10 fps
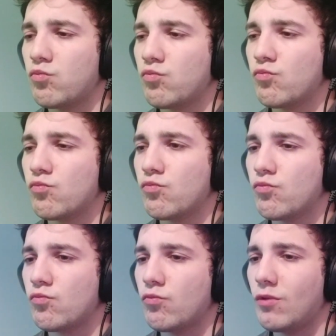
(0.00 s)
Hmm.
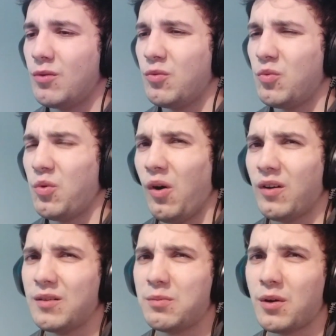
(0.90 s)

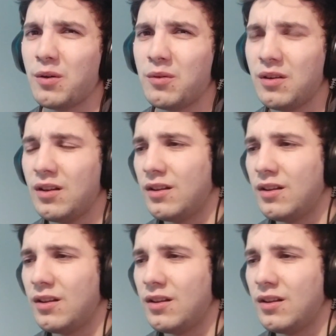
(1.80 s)
Walk, bro.